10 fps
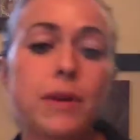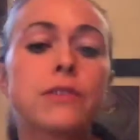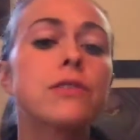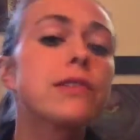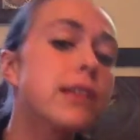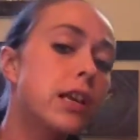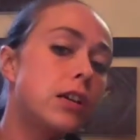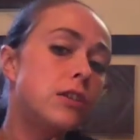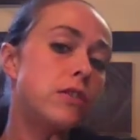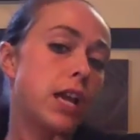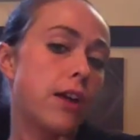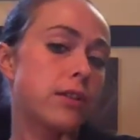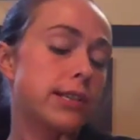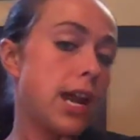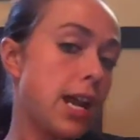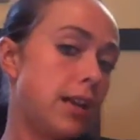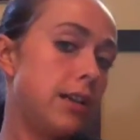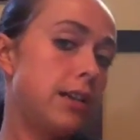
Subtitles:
muscles. So then you do the other side.